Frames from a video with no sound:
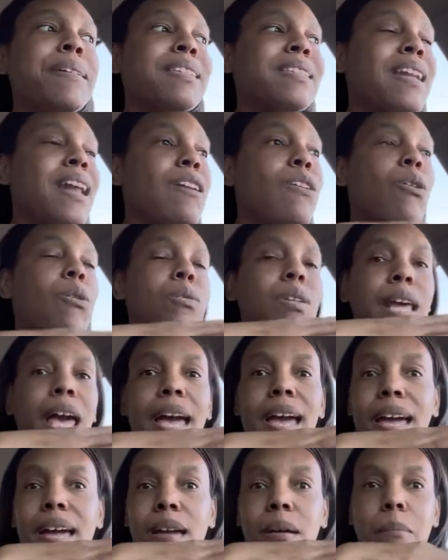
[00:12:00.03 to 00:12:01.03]
it's not a whole
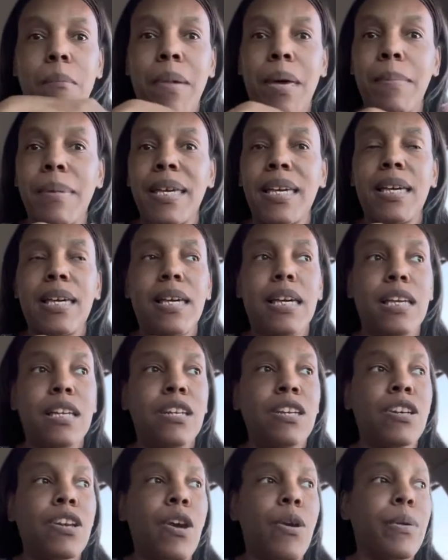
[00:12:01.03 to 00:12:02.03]
day. Maybe,
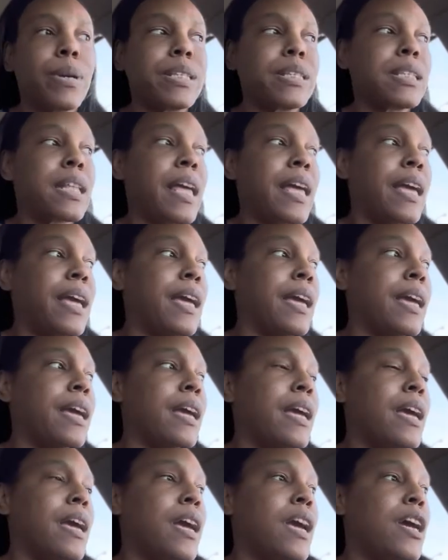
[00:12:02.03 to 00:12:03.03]
you know, it's like